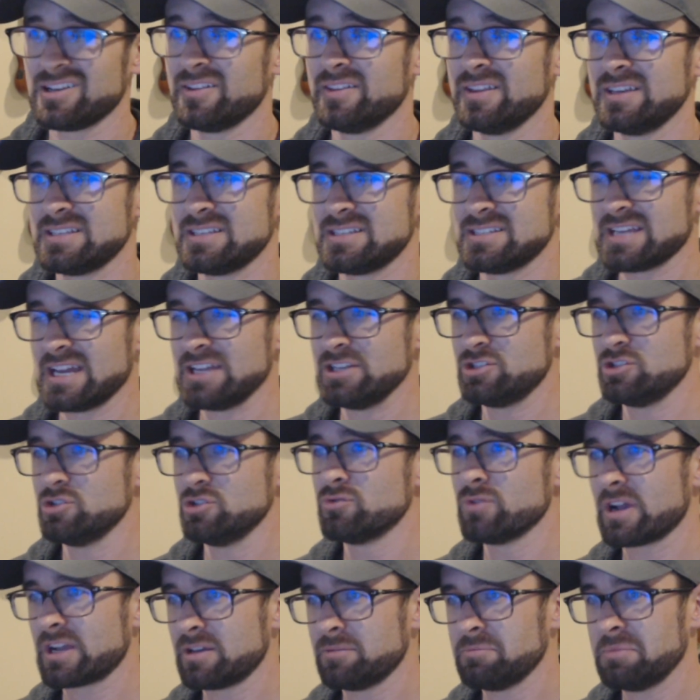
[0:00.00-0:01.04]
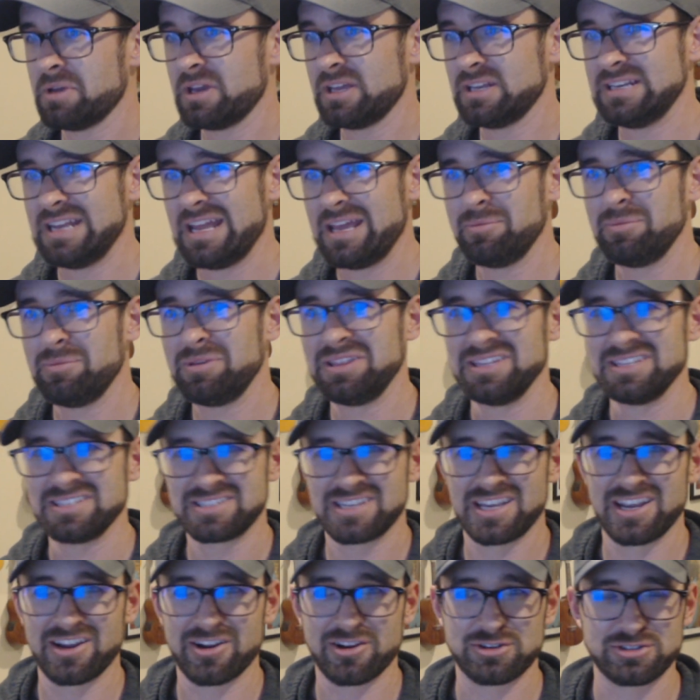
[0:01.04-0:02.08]
on this is I do recommend naming these
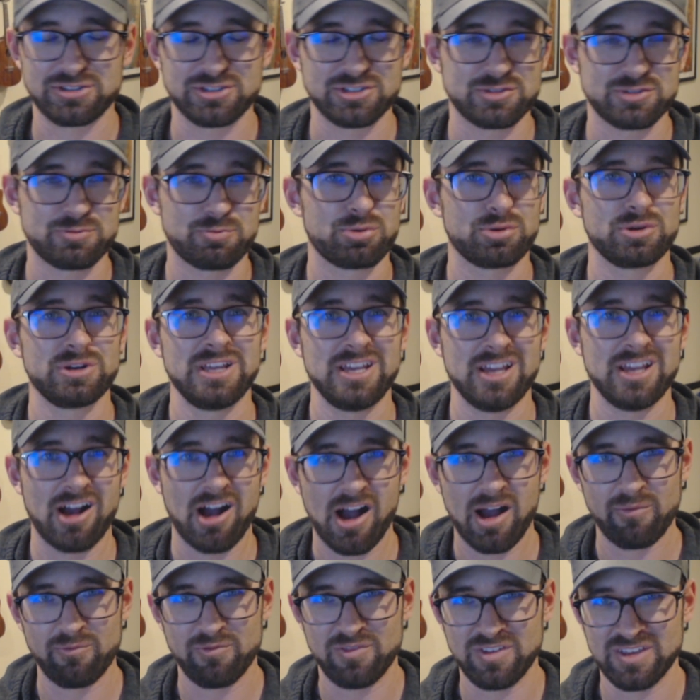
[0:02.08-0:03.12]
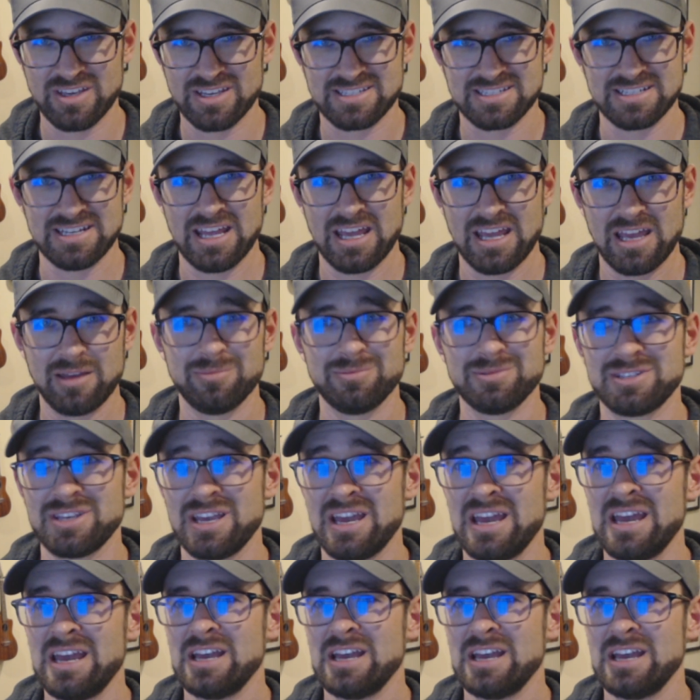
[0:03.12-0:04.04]
characters pretty obvious names